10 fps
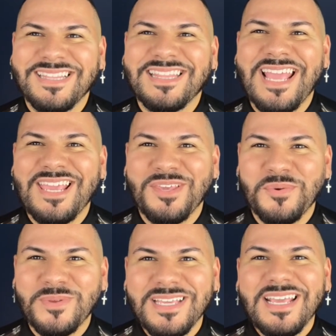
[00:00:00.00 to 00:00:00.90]
Thank
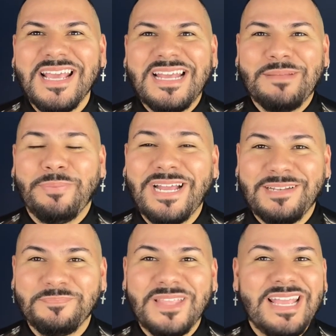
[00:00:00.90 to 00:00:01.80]
you.
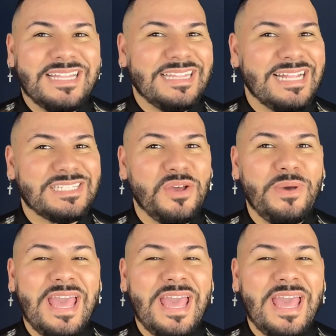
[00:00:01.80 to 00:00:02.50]
But let's go